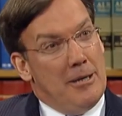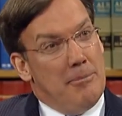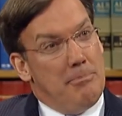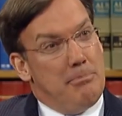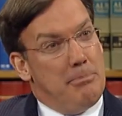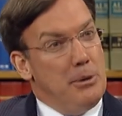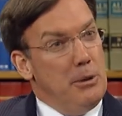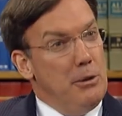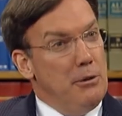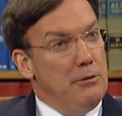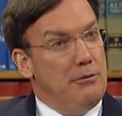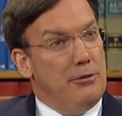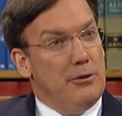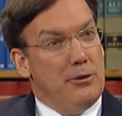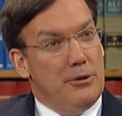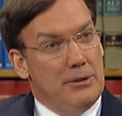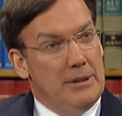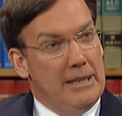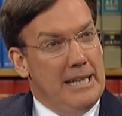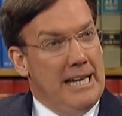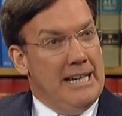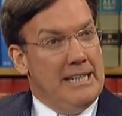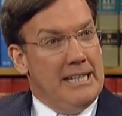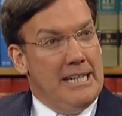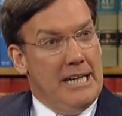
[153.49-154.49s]

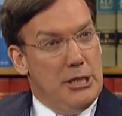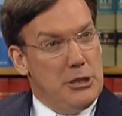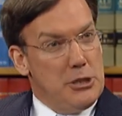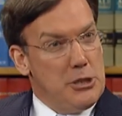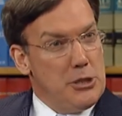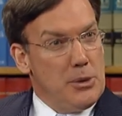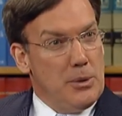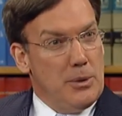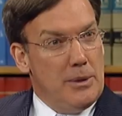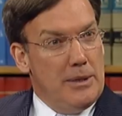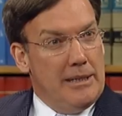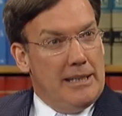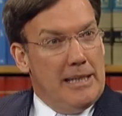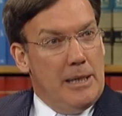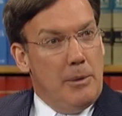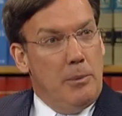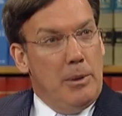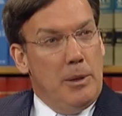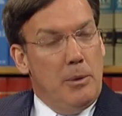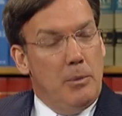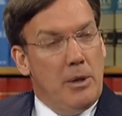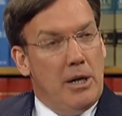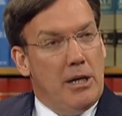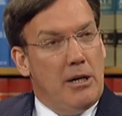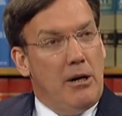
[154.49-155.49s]
beautiful and historic, and
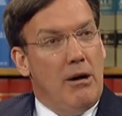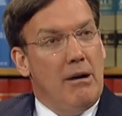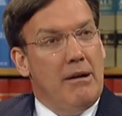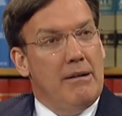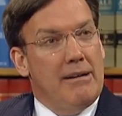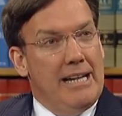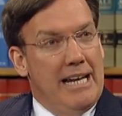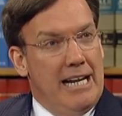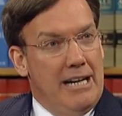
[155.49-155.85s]
we work hard